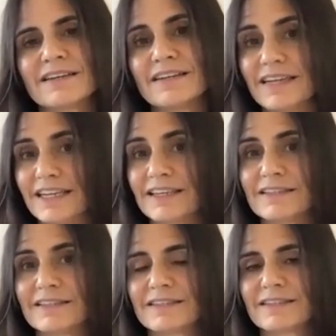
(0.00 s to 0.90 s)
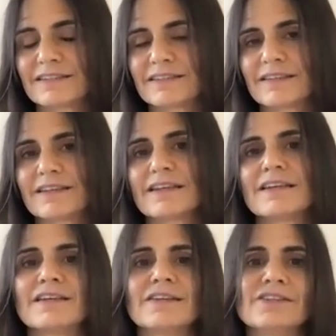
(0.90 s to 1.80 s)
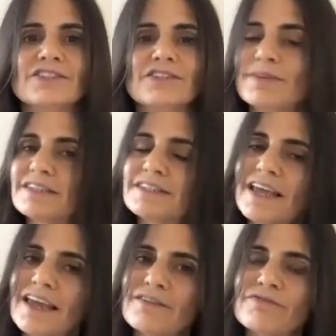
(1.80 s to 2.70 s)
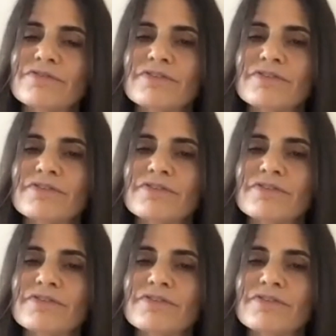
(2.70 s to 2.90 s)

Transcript: needs: to be safe,